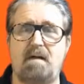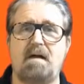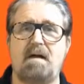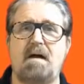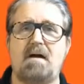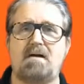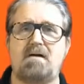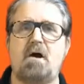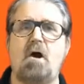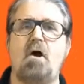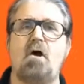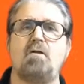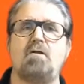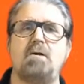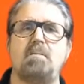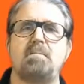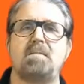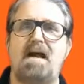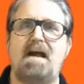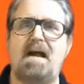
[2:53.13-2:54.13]
I call
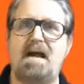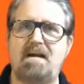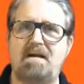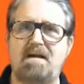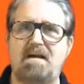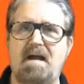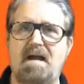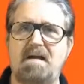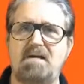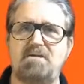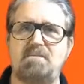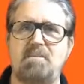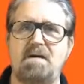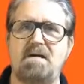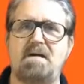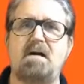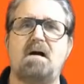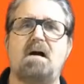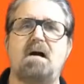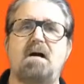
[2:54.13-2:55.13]
them candidates
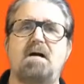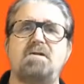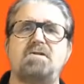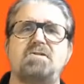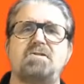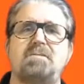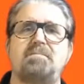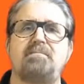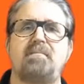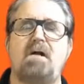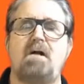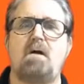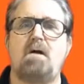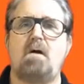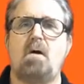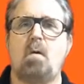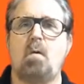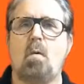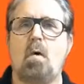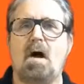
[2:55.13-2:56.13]
because
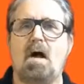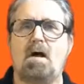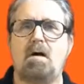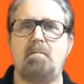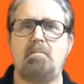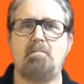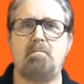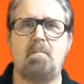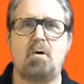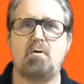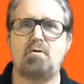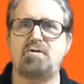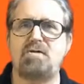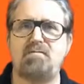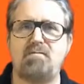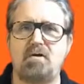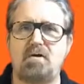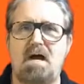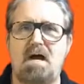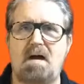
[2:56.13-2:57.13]
while most
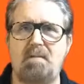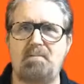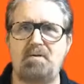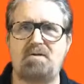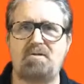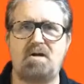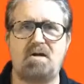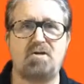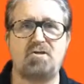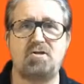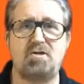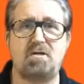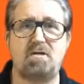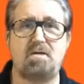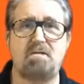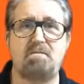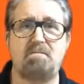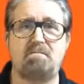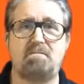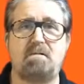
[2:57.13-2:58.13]
of your
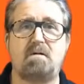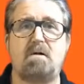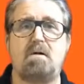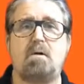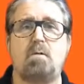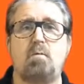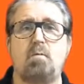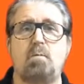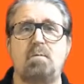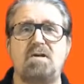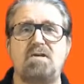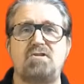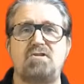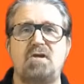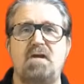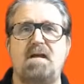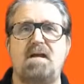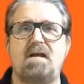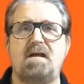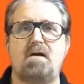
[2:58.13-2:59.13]
competition will be
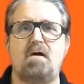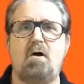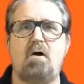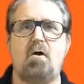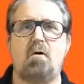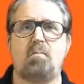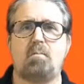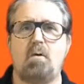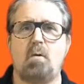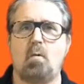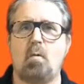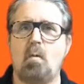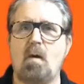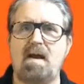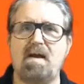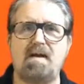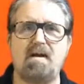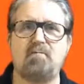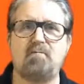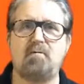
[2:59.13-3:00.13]
sitting at home
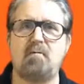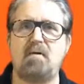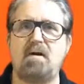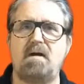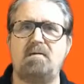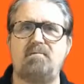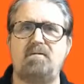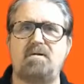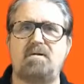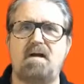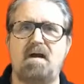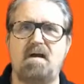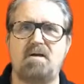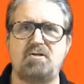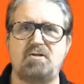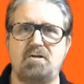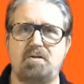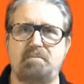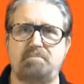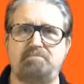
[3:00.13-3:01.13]
waiting for an
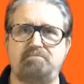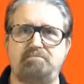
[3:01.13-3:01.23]
invitation